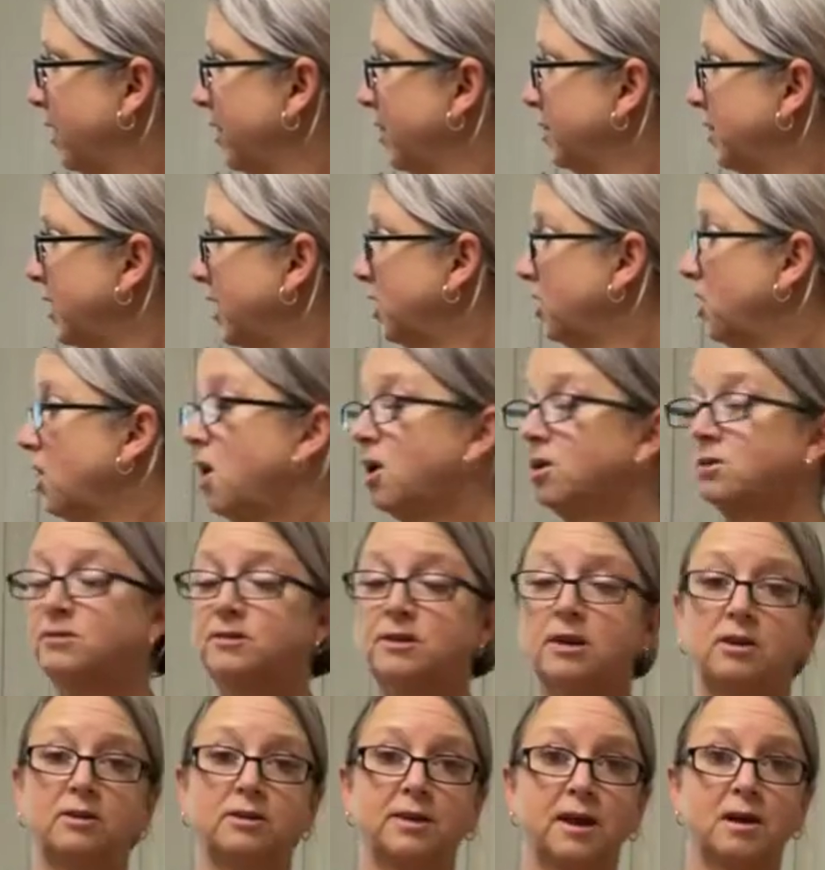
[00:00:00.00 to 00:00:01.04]
That'll all
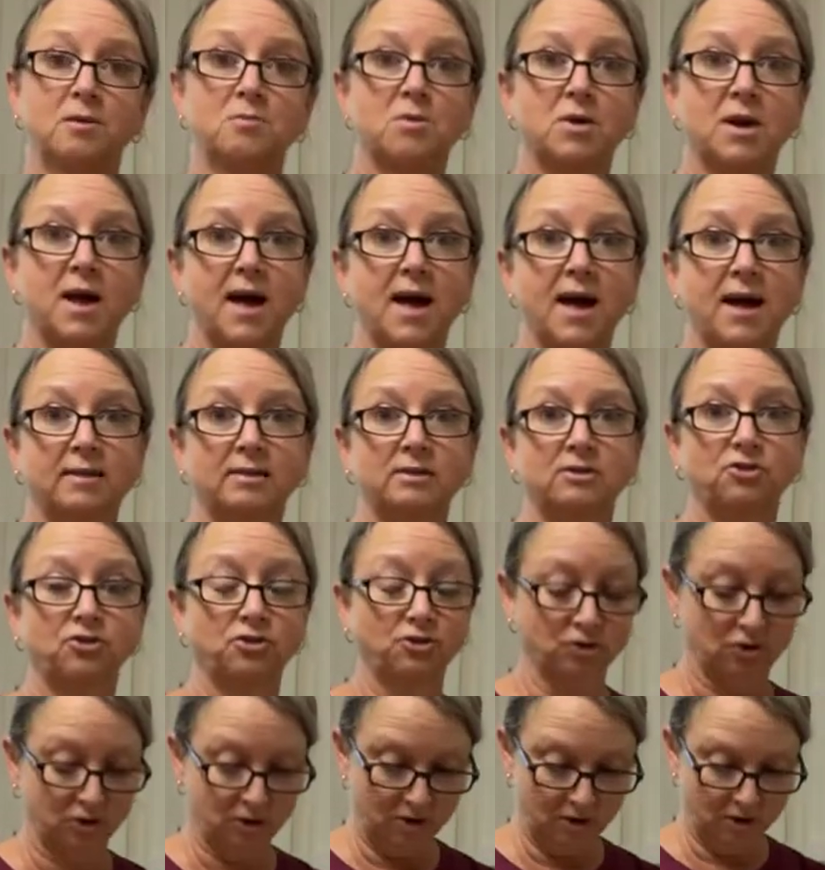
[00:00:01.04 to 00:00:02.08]
settle down when I add the
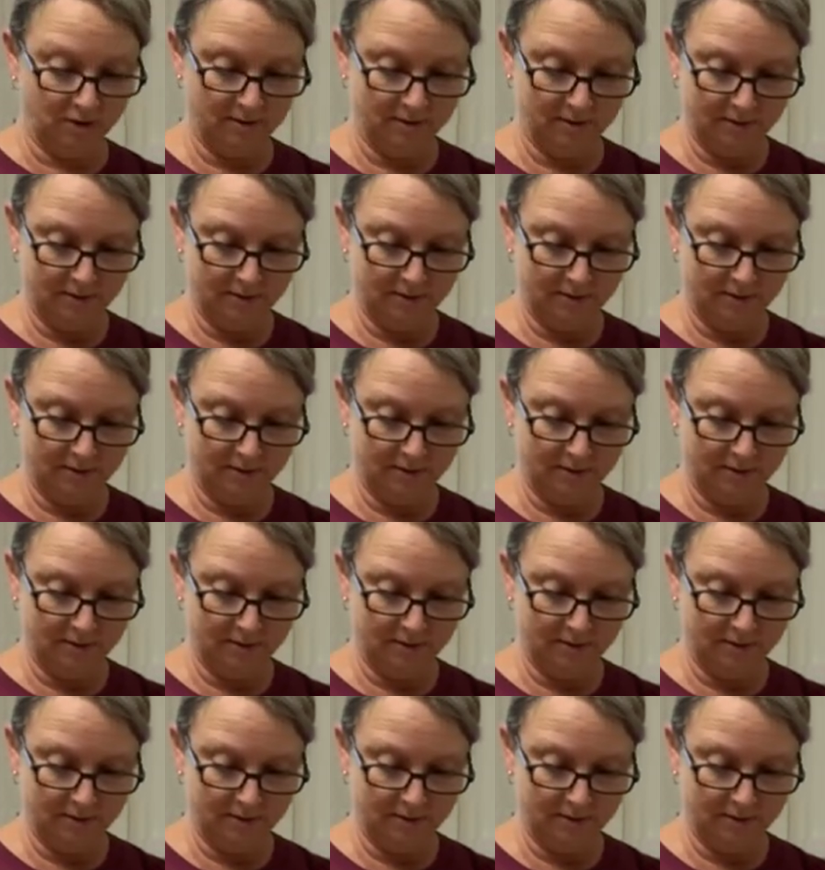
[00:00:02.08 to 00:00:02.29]
sugar.